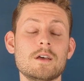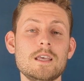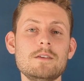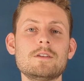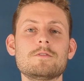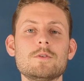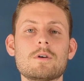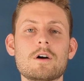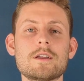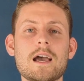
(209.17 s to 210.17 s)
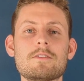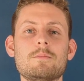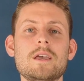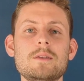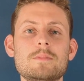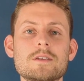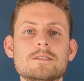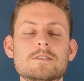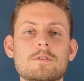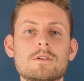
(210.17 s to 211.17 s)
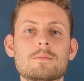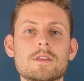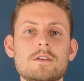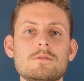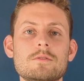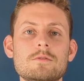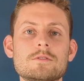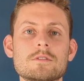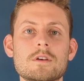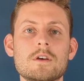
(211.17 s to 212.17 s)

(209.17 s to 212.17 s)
Even if you already have a main business phone number that you use,